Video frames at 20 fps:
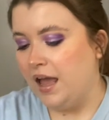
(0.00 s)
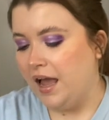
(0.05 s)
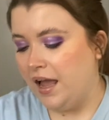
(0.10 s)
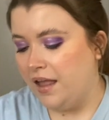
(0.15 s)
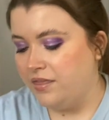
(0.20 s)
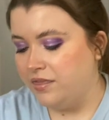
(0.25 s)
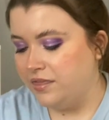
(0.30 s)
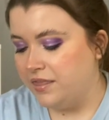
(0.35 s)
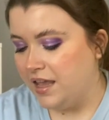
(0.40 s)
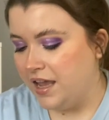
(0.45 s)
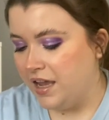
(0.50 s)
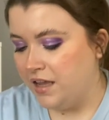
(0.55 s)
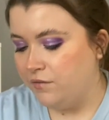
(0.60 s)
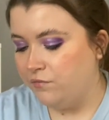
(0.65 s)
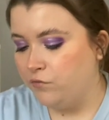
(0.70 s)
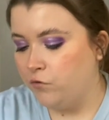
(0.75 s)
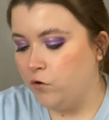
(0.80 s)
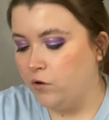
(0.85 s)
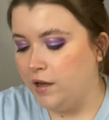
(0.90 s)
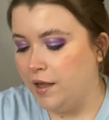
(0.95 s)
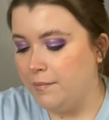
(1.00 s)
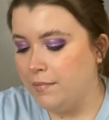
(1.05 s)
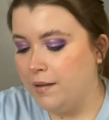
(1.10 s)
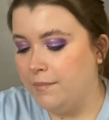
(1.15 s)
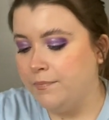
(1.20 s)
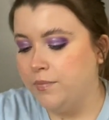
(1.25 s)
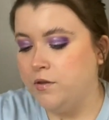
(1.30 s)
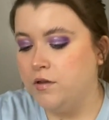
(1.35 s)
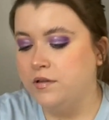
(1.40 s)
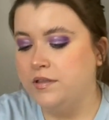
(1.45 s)
And then for like
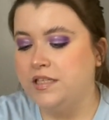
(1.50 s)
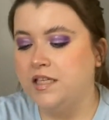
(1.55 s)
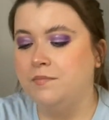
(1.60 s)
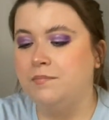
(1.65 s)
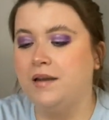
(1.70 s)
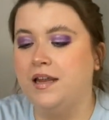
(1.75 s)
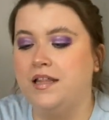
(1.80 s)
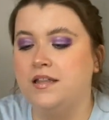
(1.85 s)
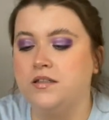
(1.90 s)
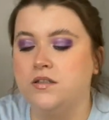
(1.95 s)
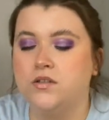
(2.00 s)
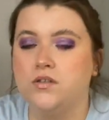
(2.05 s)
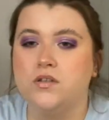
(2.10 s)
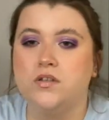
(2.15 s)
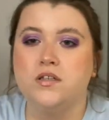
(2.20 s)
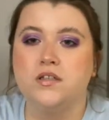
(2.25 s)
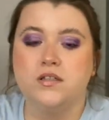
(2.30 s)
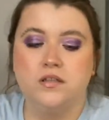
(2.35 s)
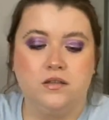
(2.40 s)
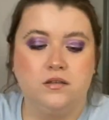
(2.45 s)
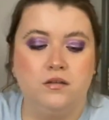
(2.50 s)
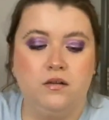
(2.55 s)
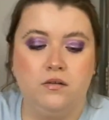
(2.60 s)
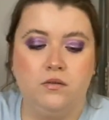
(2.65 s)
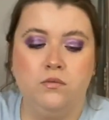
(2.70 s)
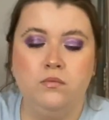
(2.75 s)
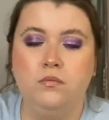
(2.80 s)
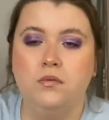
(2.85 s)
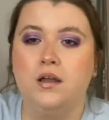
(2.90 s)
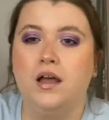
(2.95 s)
my beauty blenders,
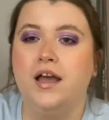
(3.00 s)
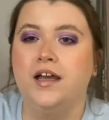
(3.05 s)
oh,